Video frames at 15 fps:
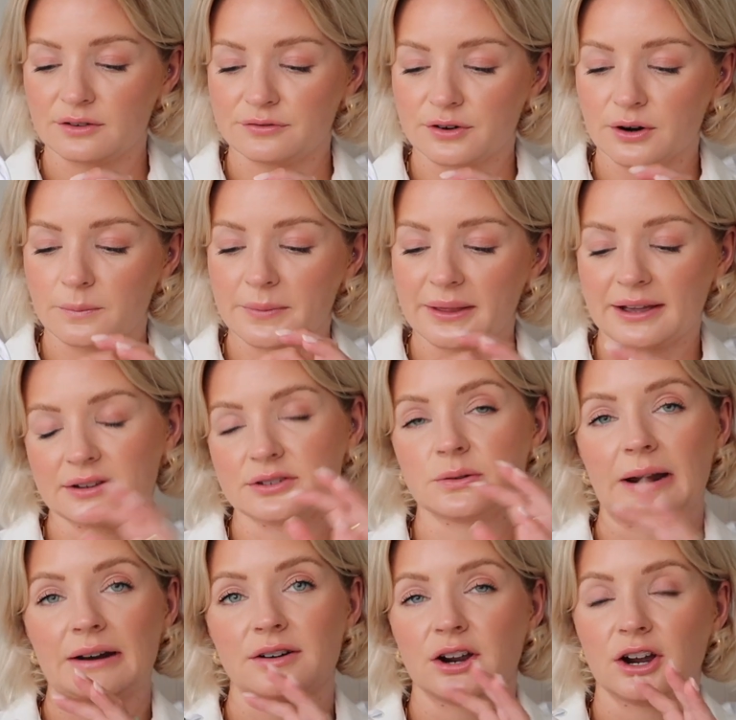from the Axel
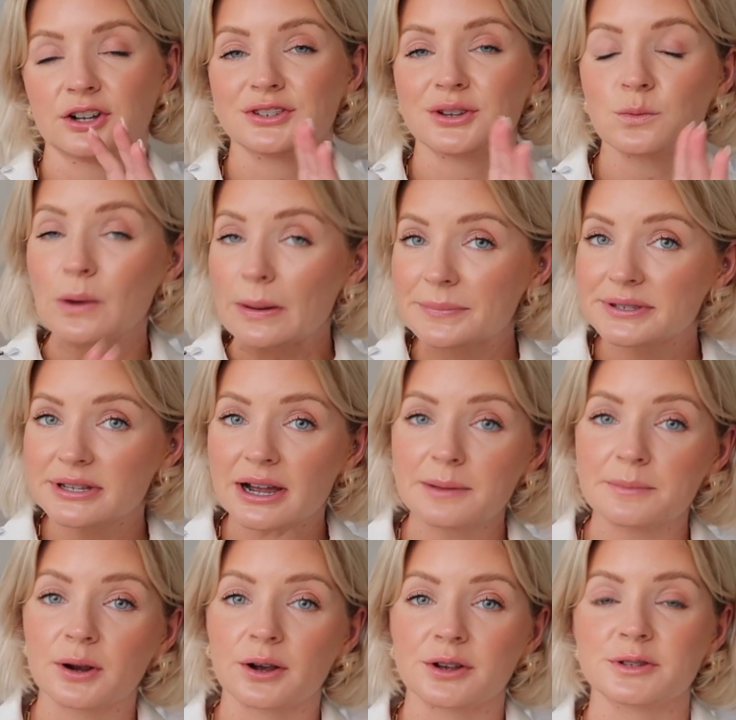Arigato
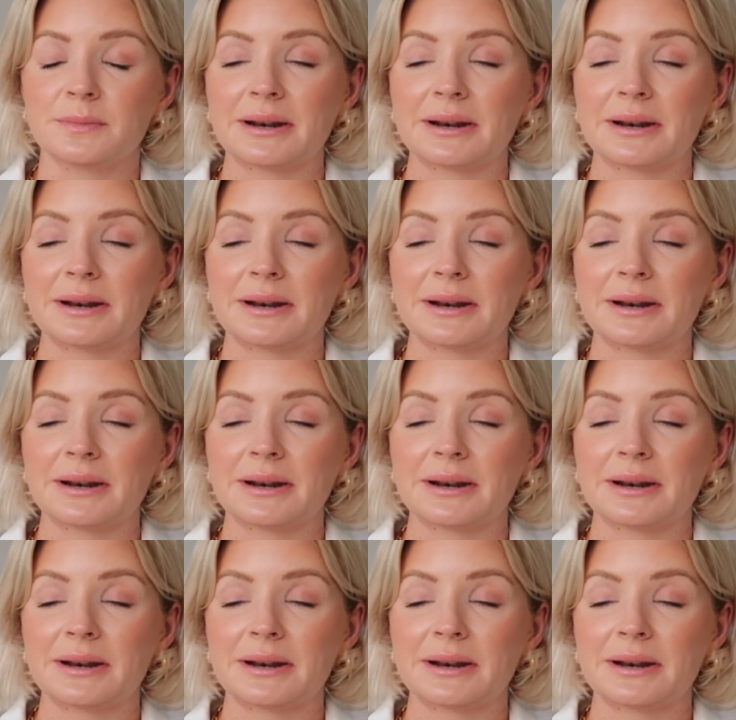website because